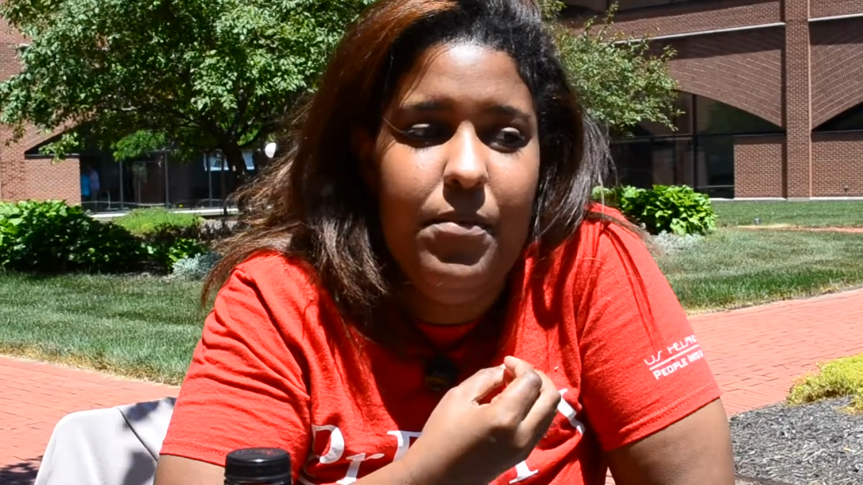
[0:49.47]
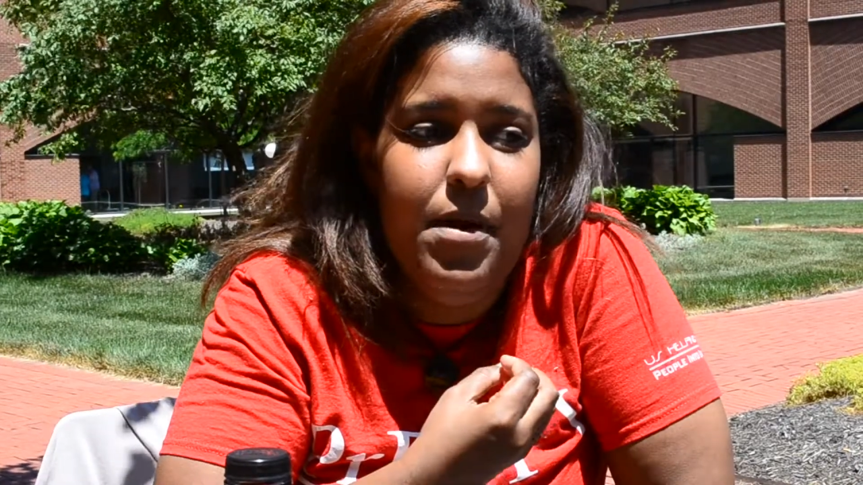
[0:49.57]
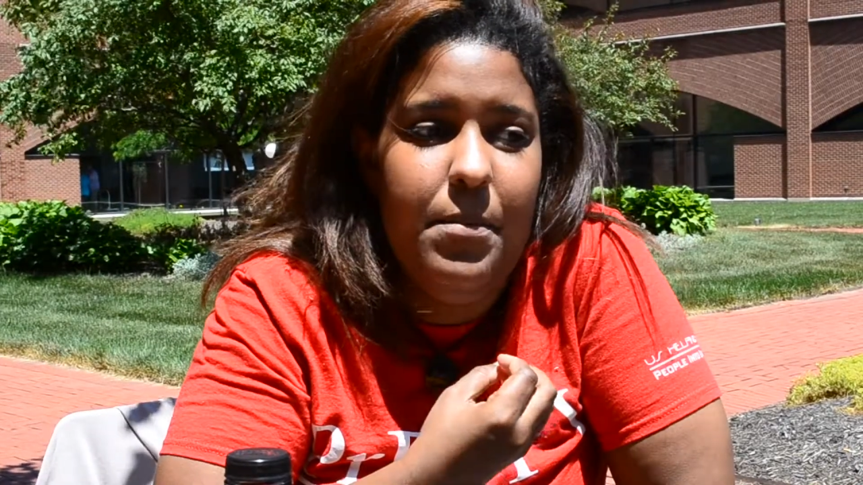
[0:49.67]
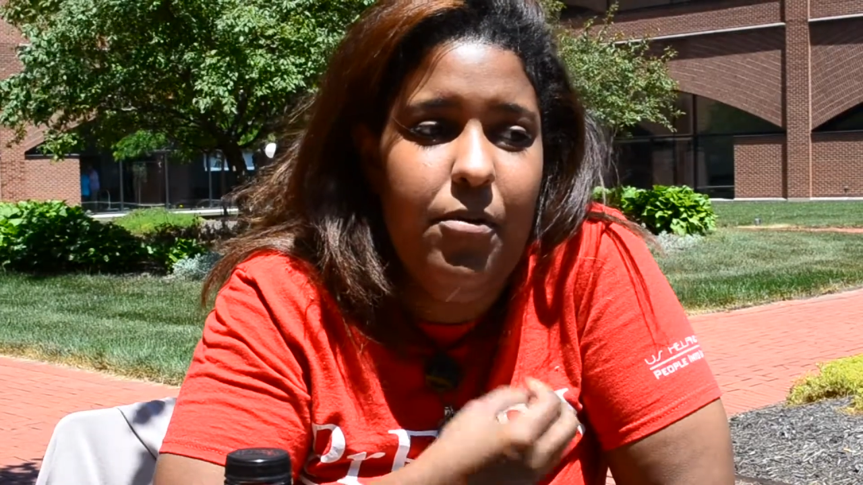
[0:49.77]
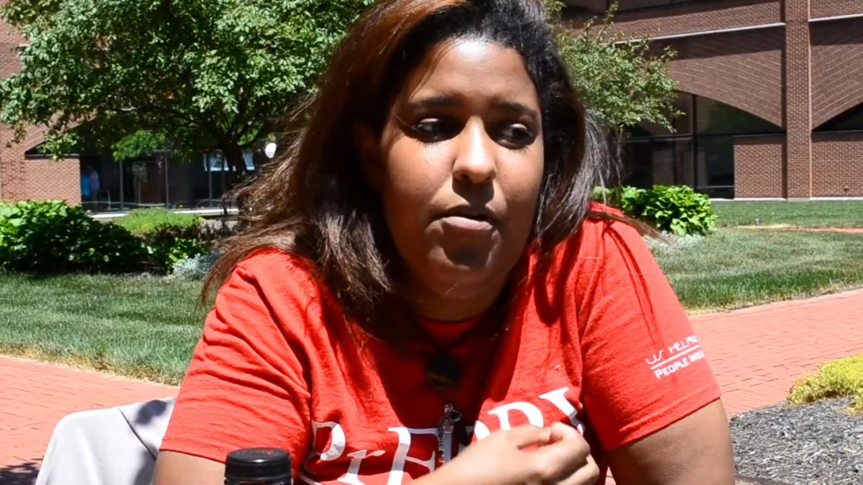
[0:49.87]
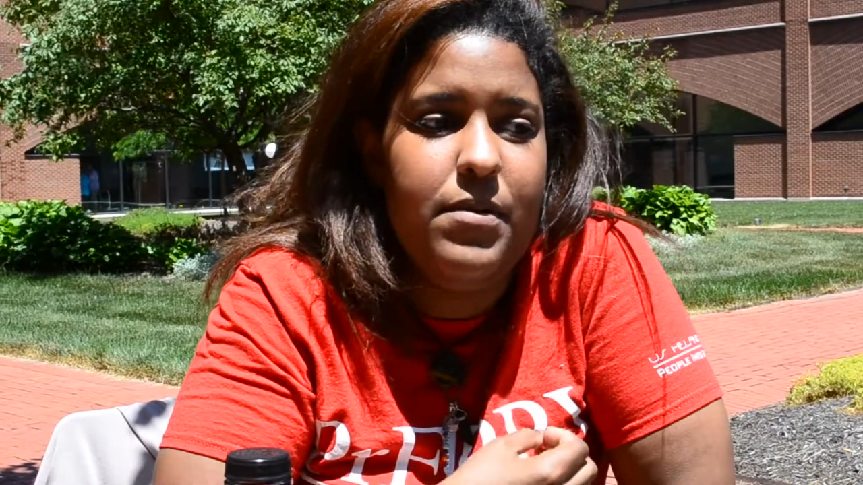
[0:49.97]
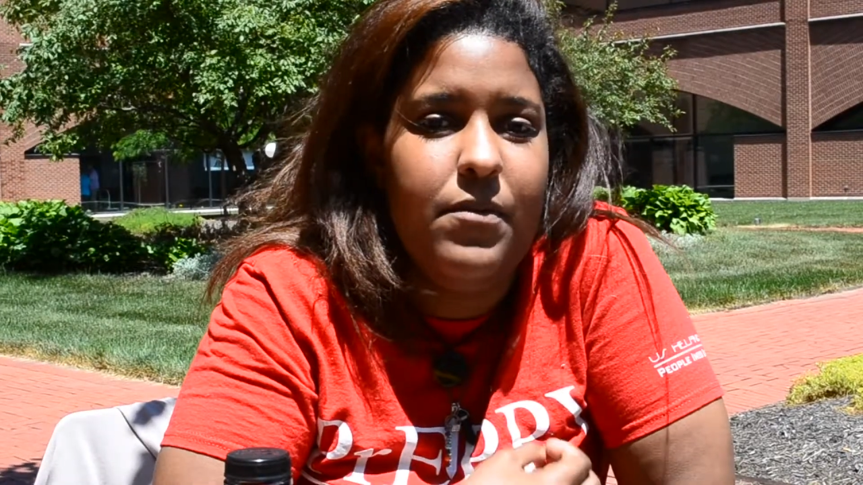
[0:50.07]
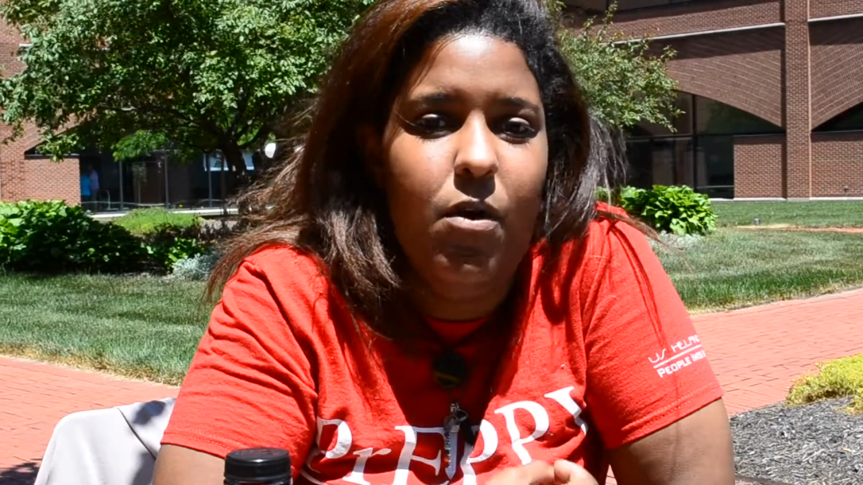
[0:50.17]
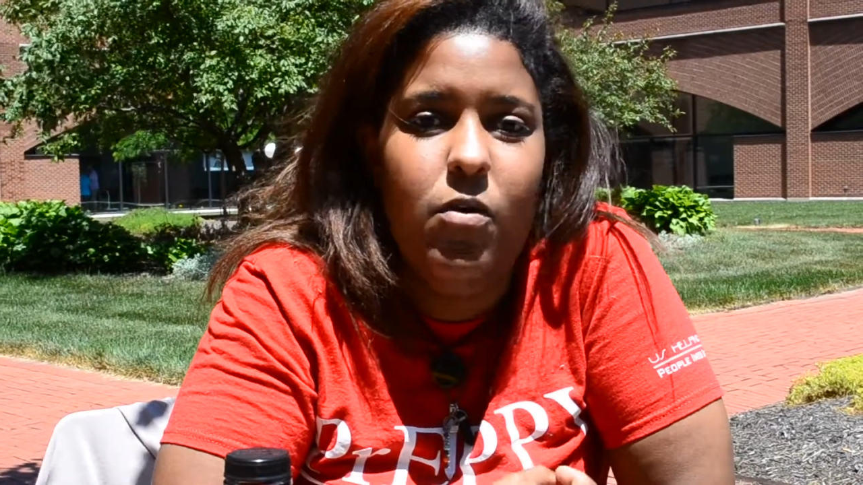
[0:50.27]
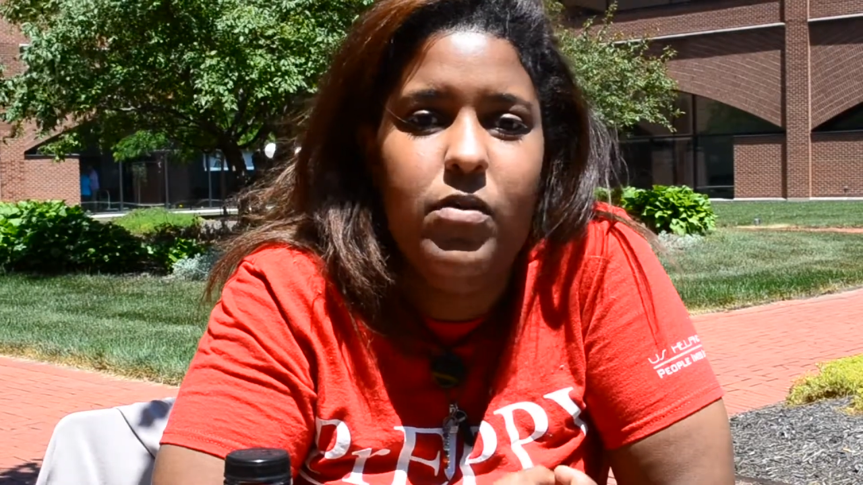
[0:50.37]
important
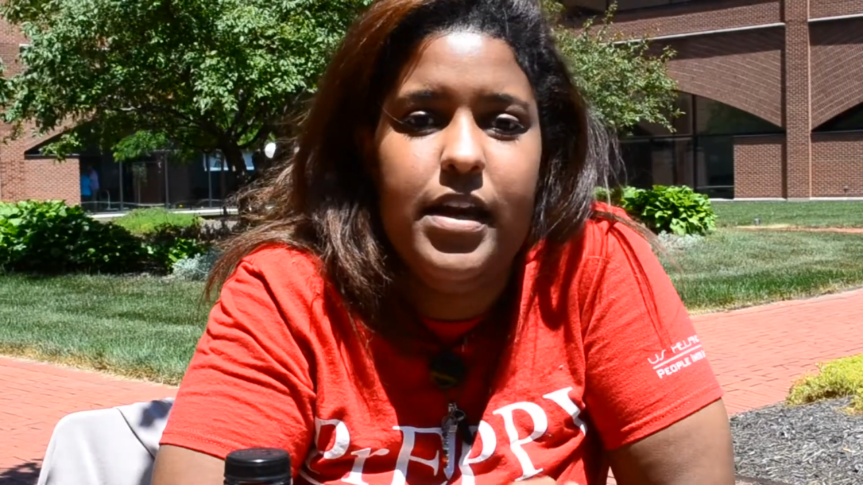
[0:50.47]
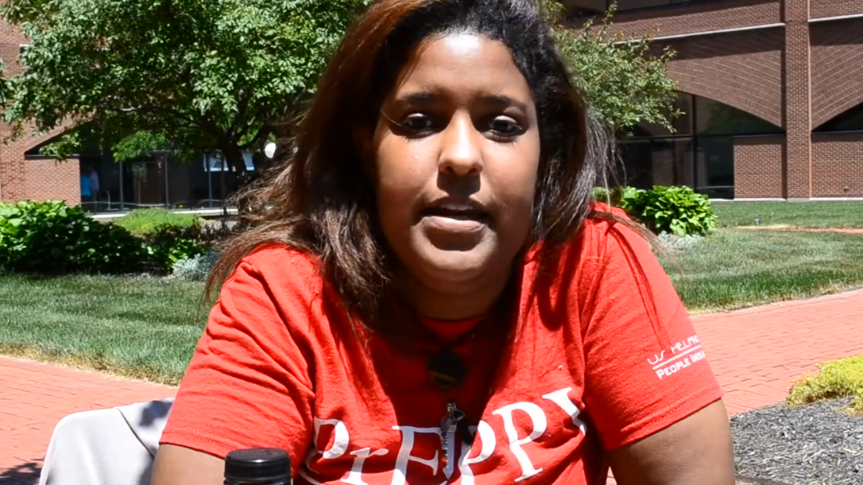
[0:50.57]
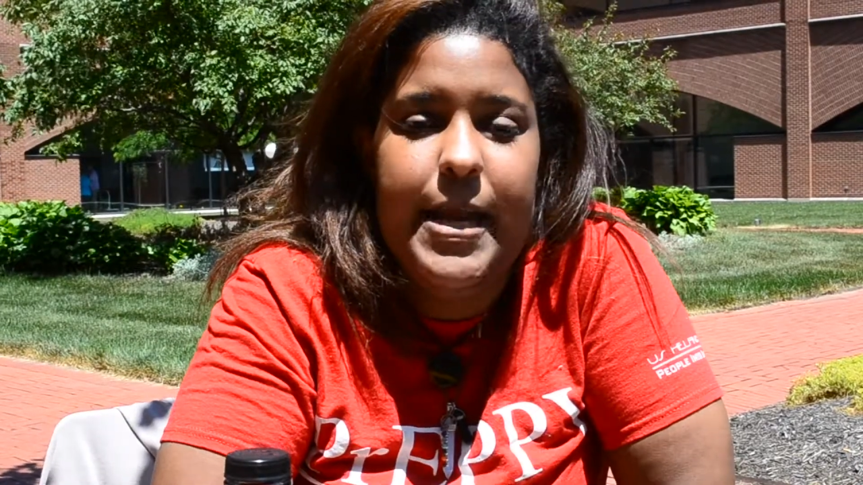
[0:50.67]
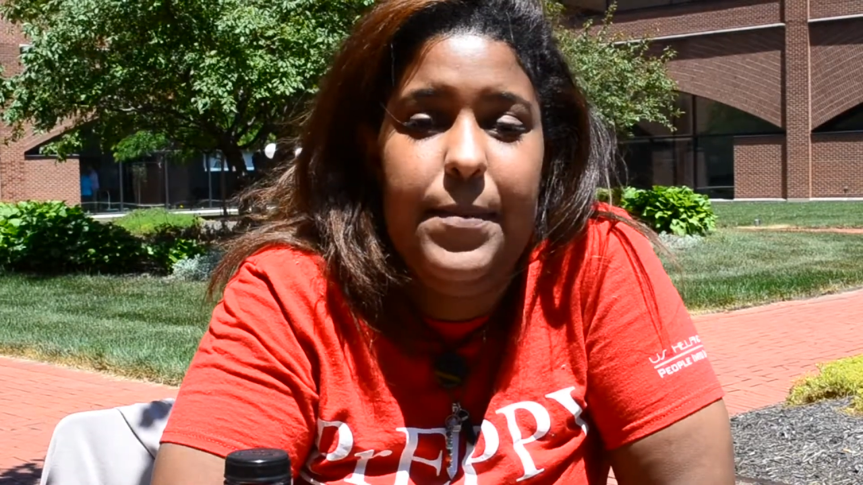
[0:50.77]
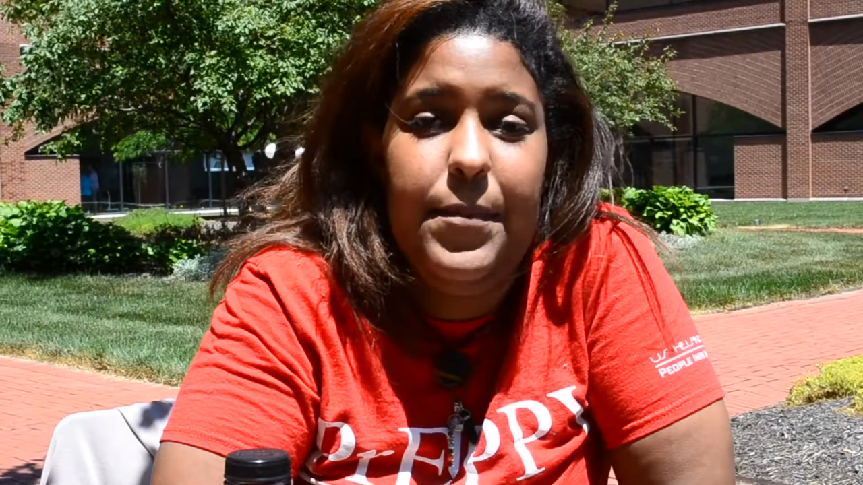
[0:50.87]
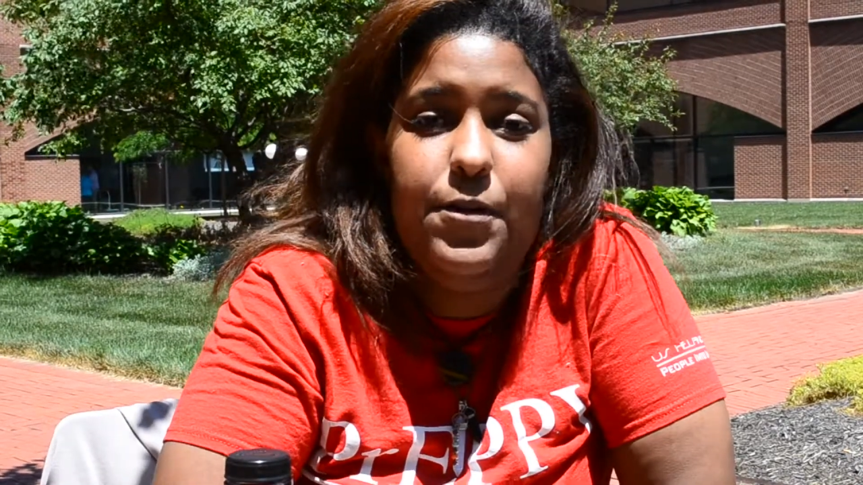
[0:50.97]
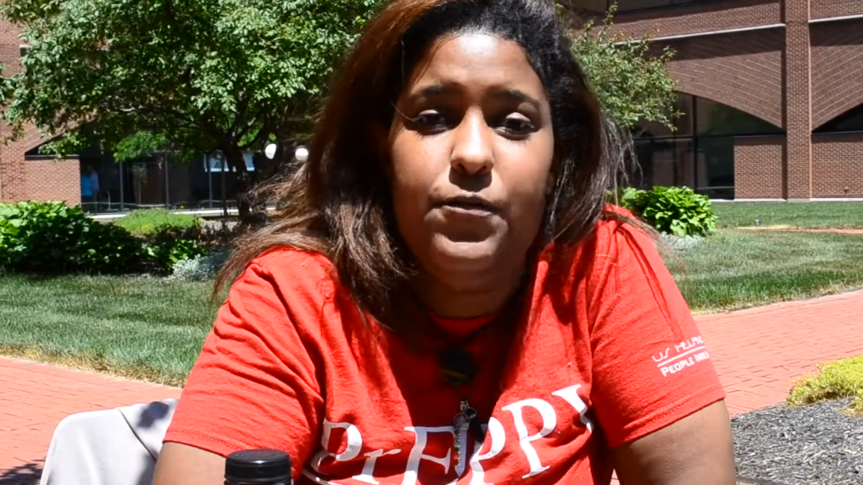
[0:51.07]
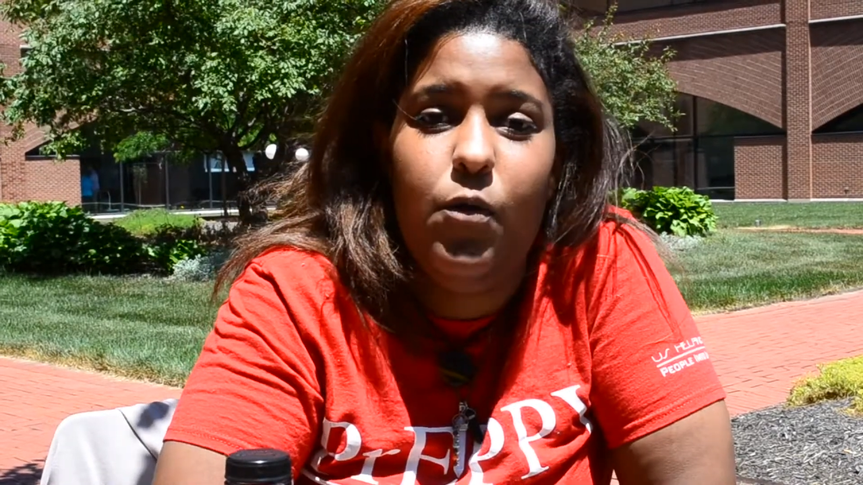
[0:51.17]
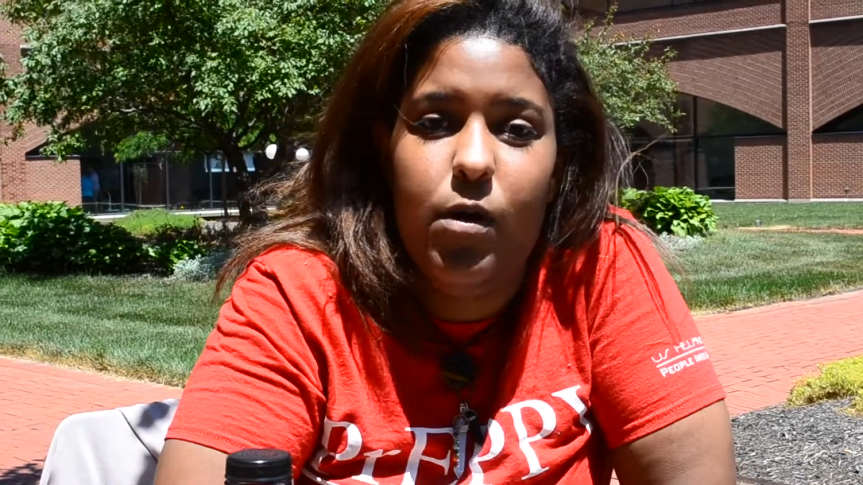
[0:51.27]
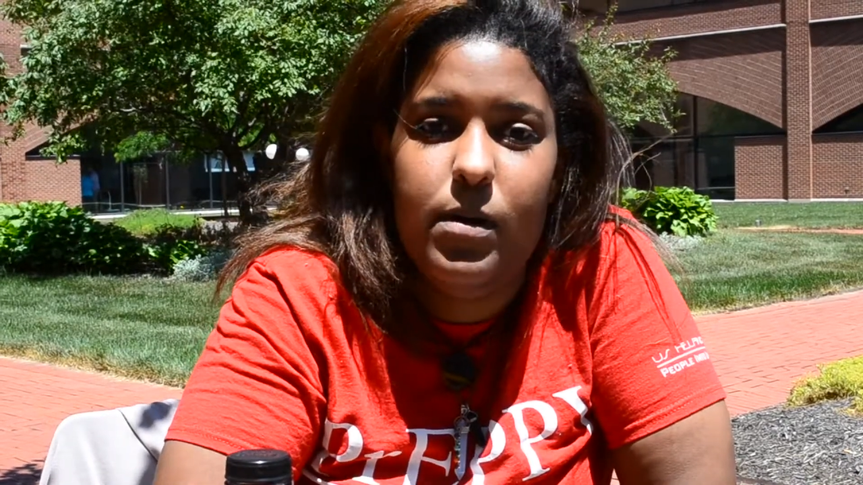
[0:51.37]
role in keeping me
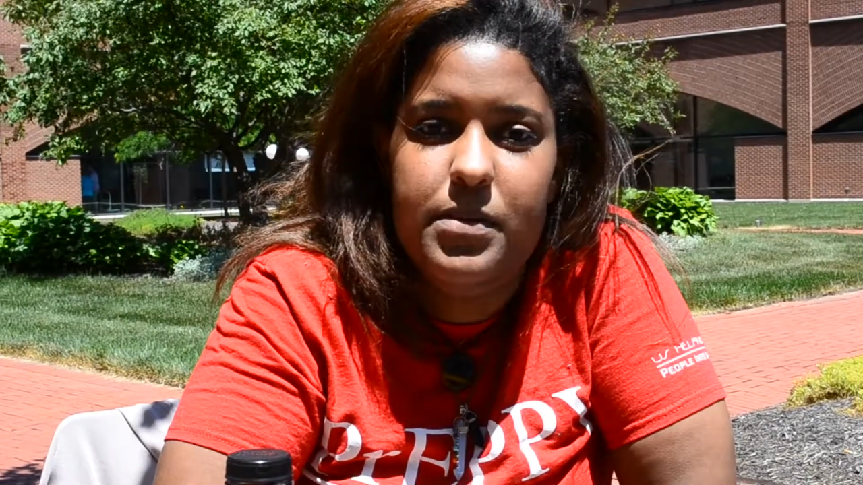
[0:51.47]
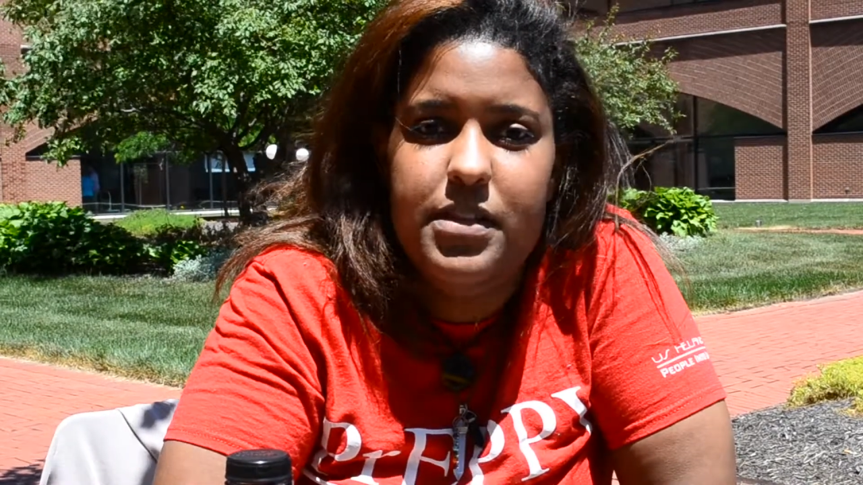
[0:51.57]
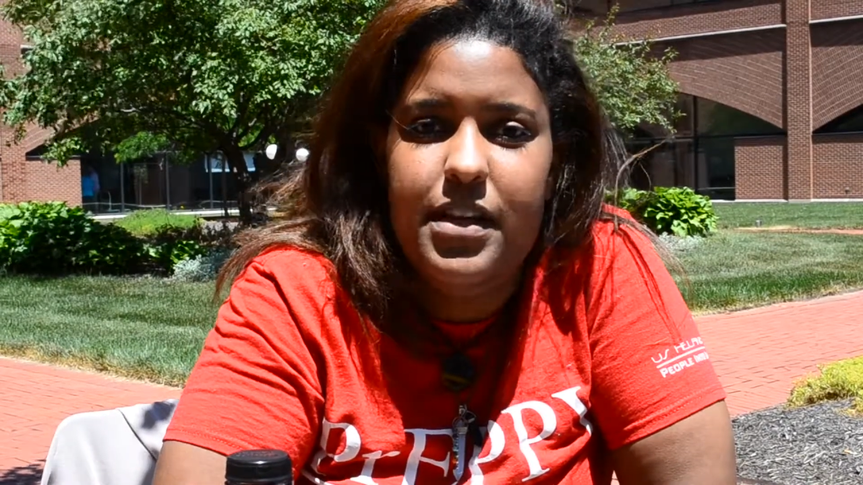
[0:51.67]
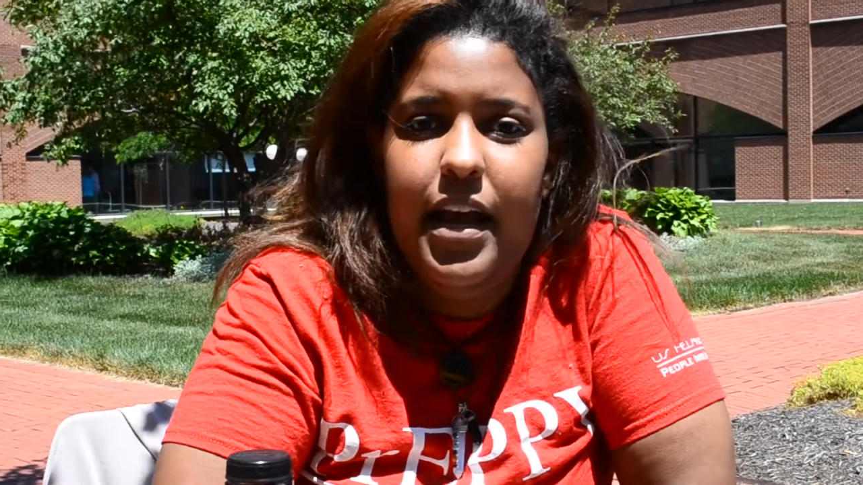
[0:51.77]
informed